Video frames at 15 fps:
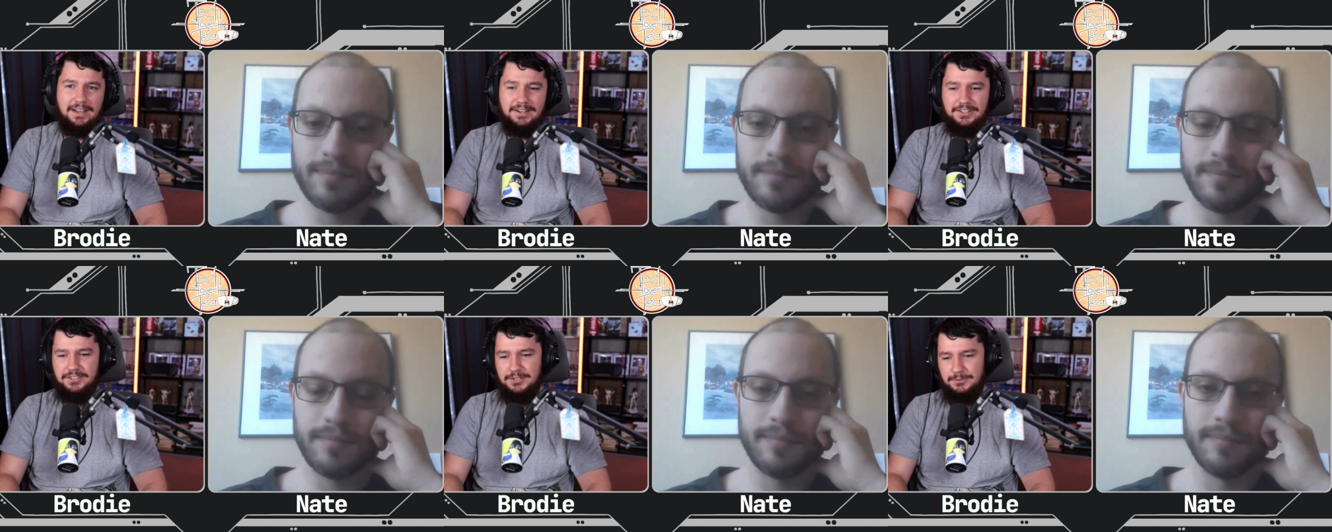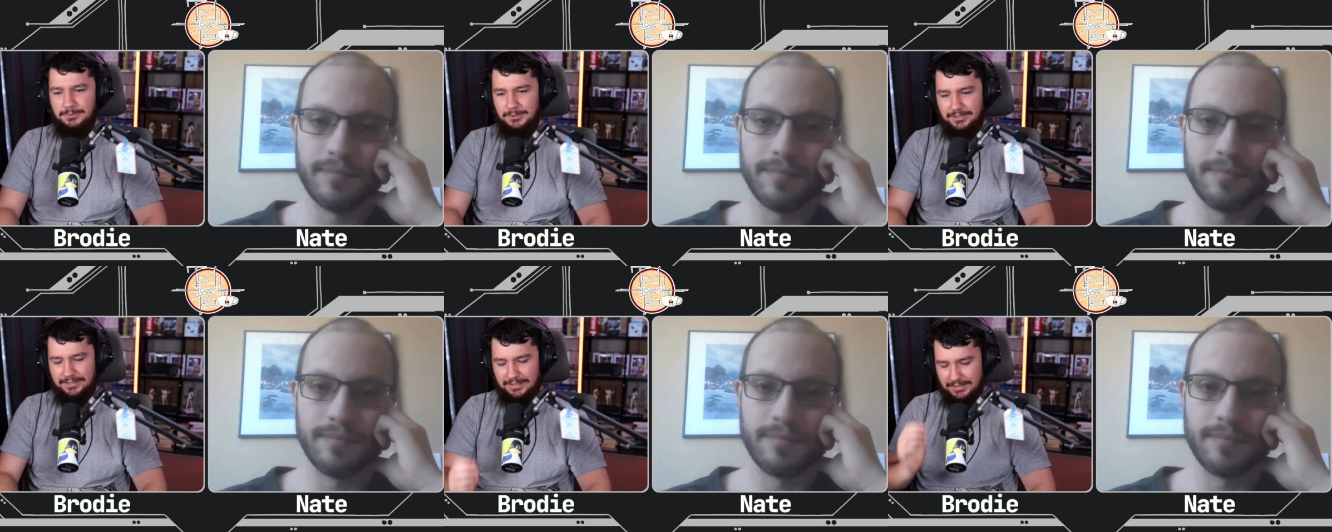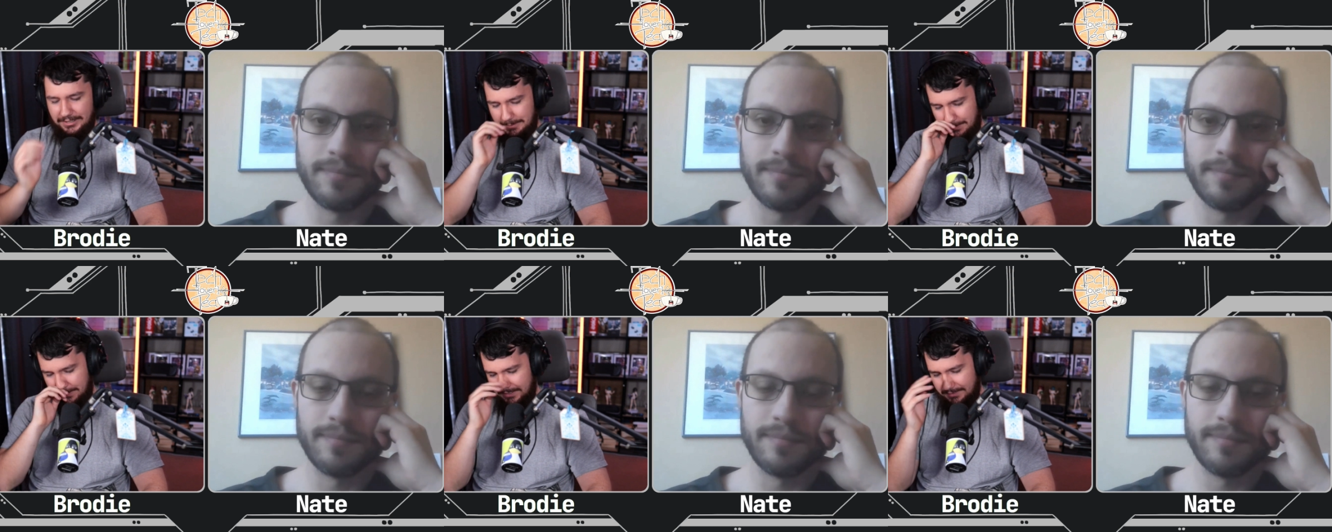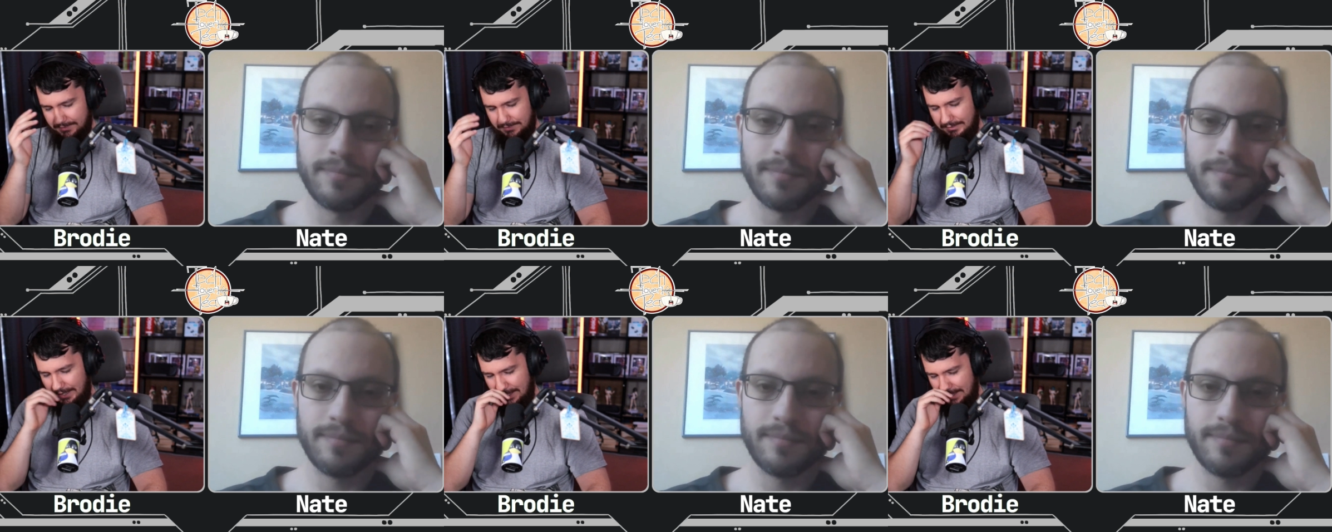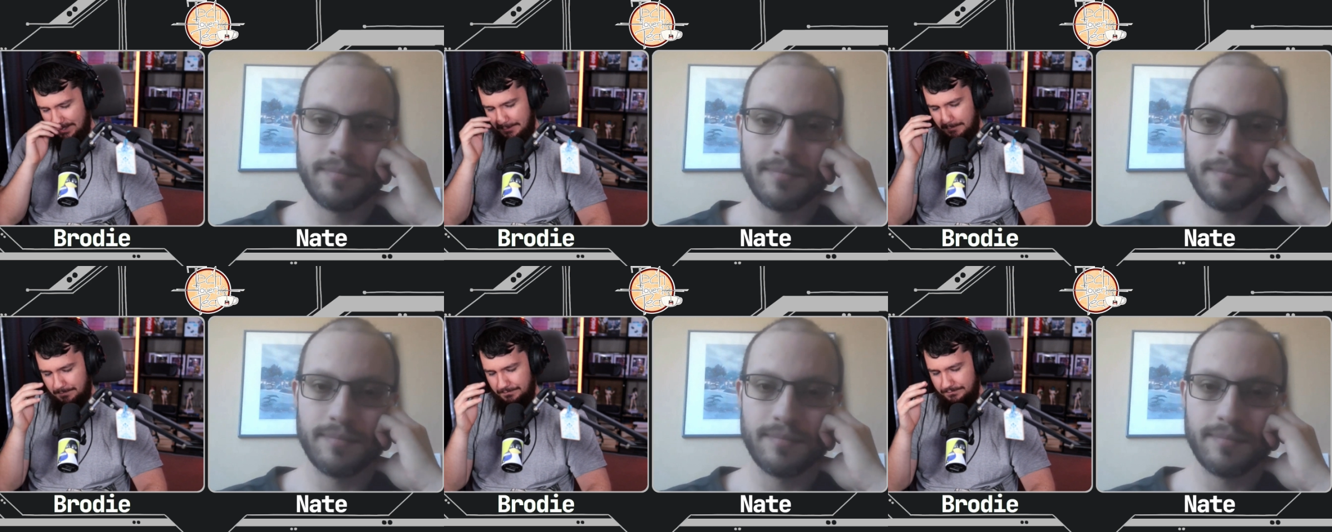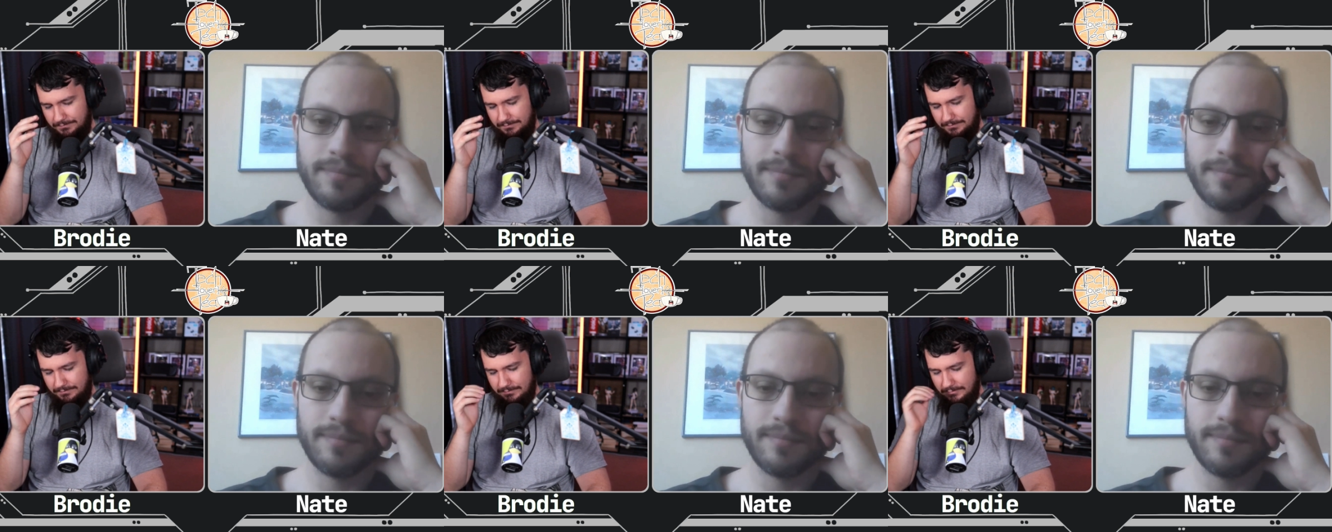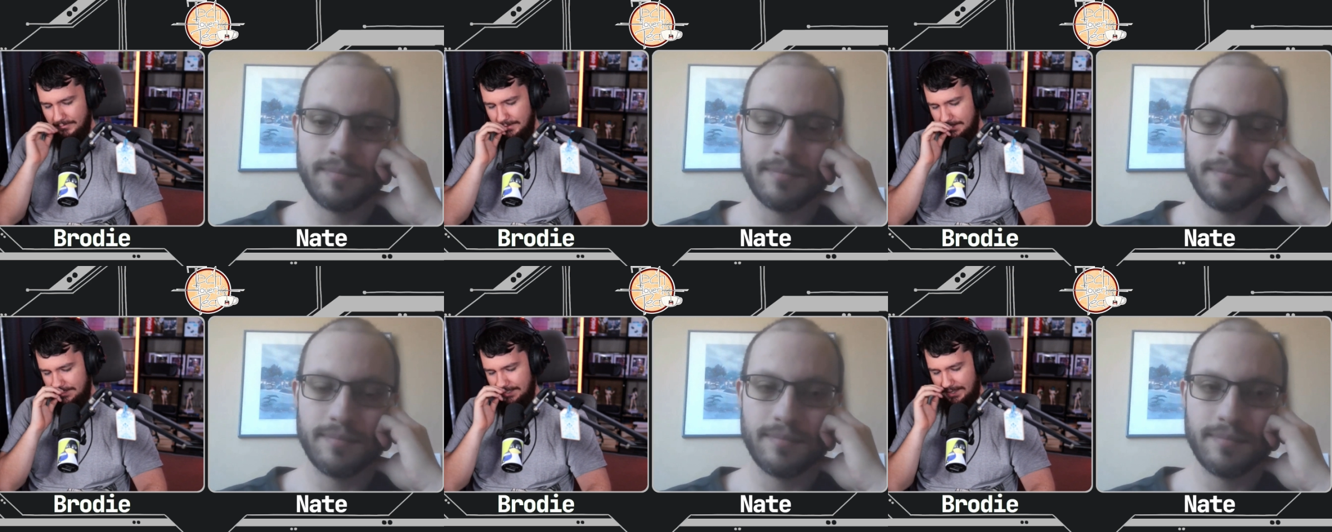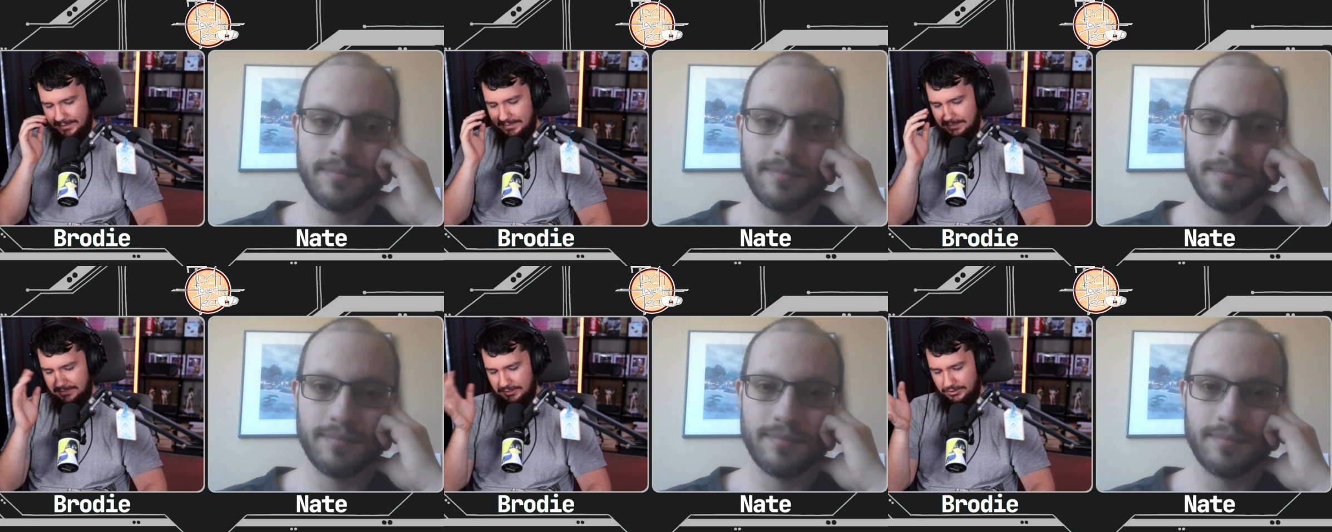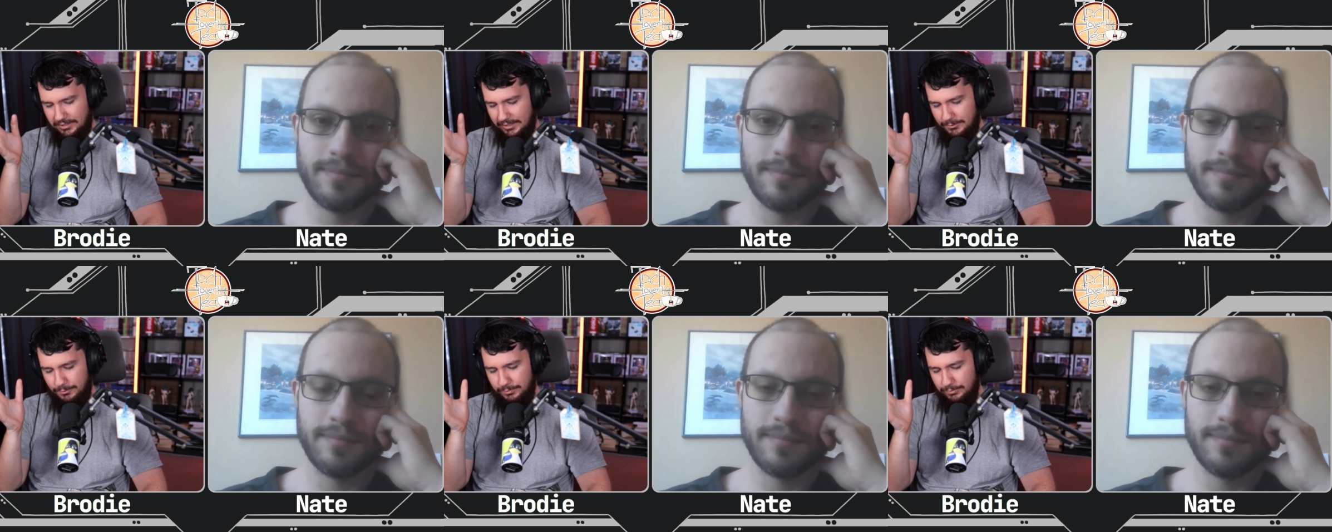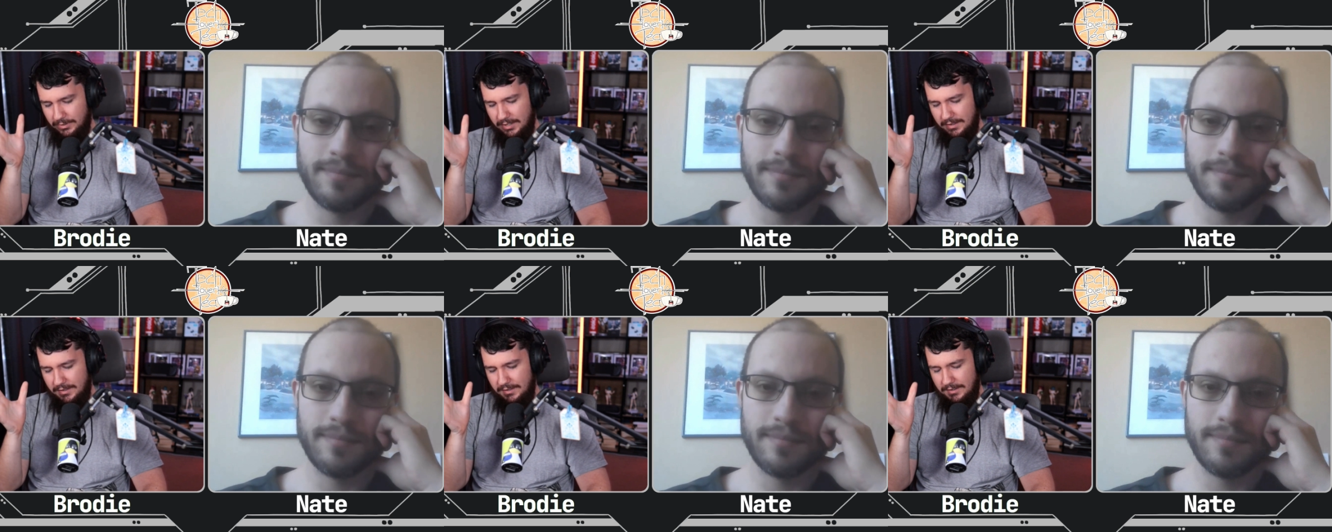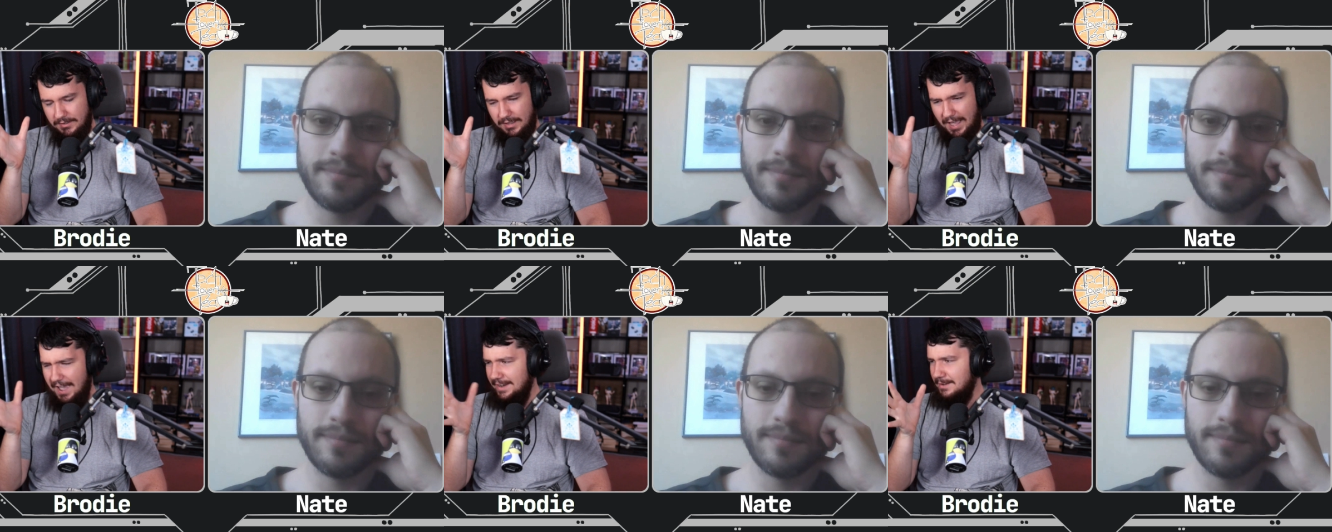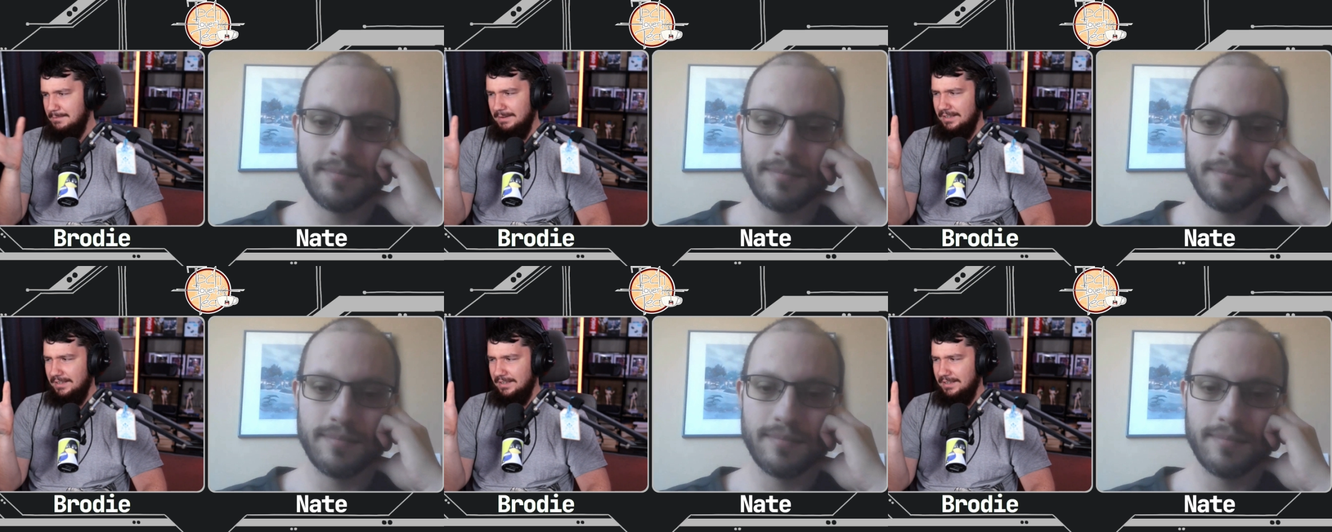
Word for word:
Speaker 1: don't know what it is, but um, yeah, there's just like anim.